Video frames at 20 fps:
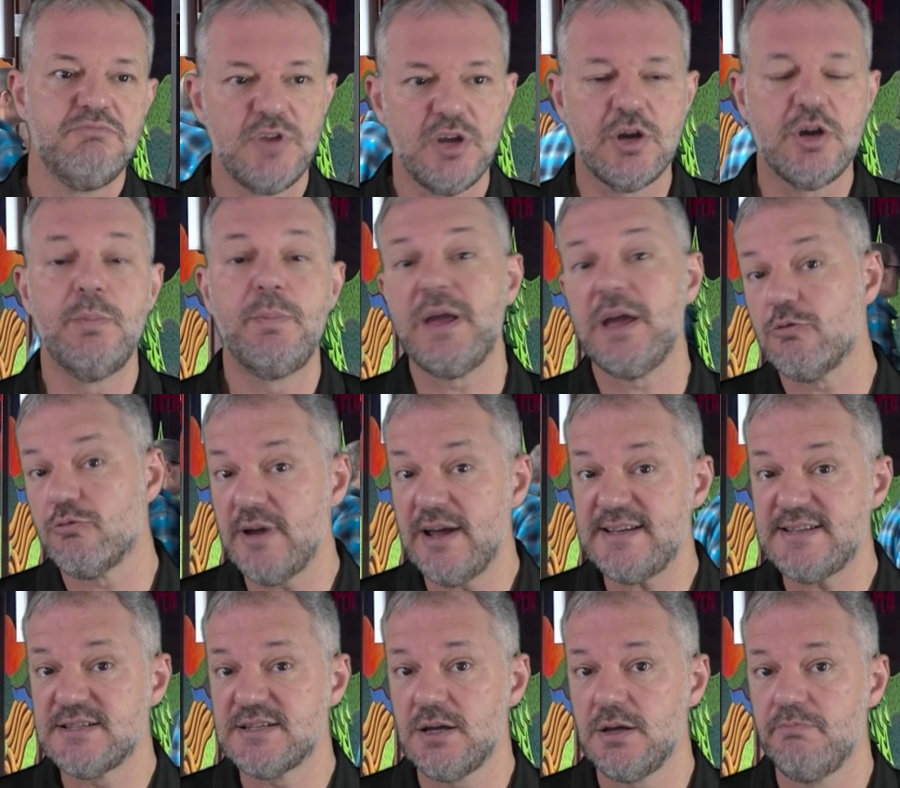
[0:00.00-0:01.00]
that could be a
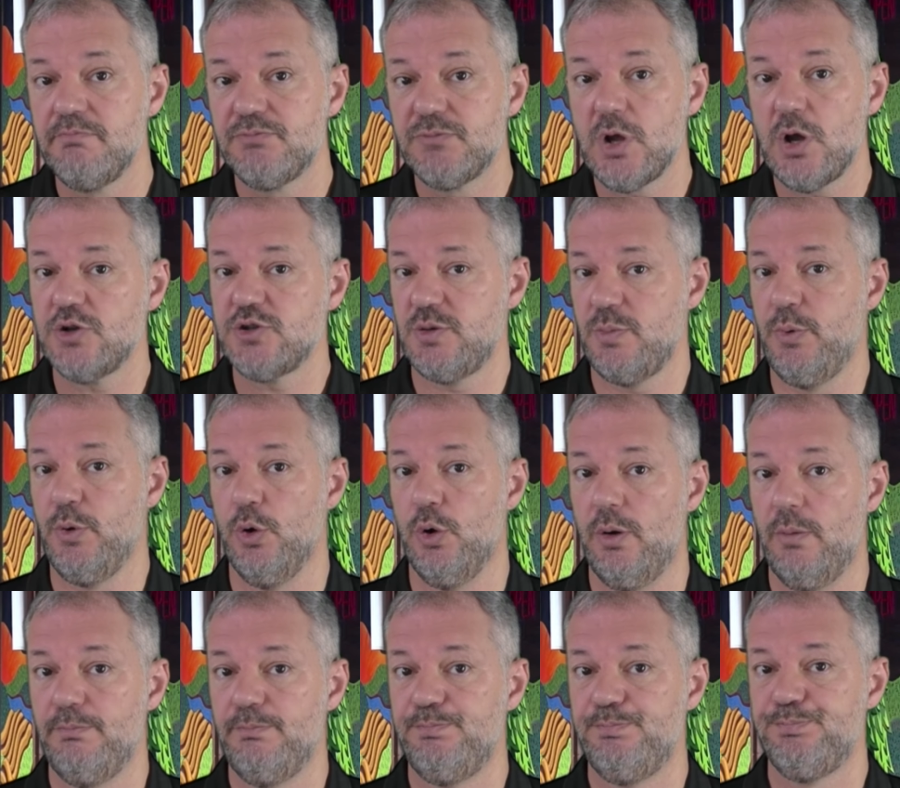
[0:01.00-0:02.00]
risk or
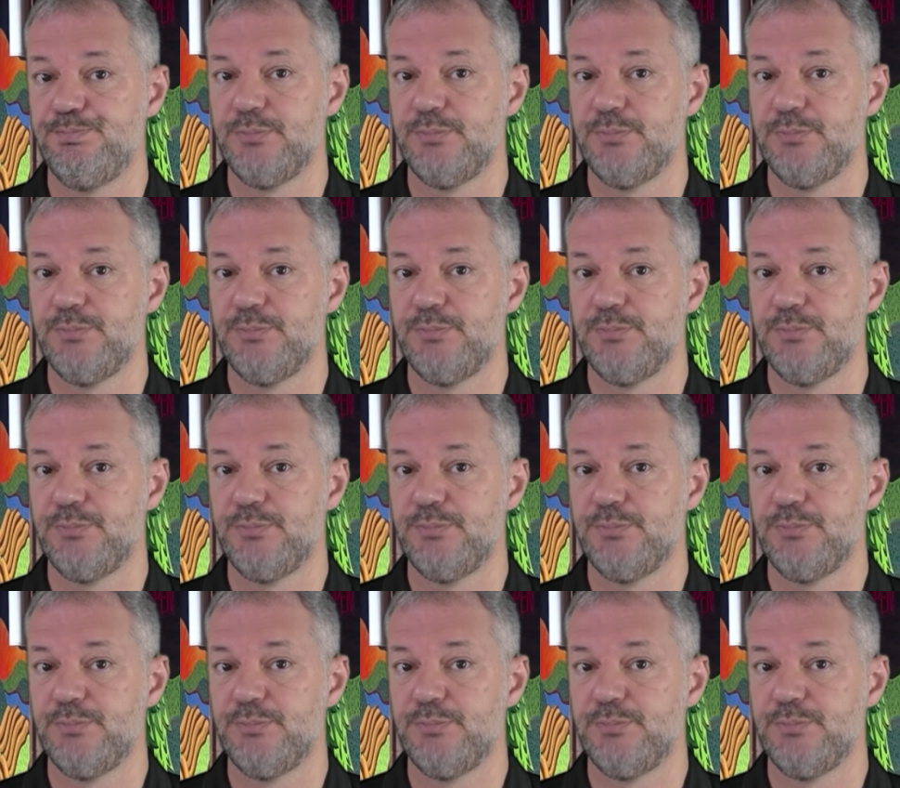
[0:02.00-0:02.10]
support?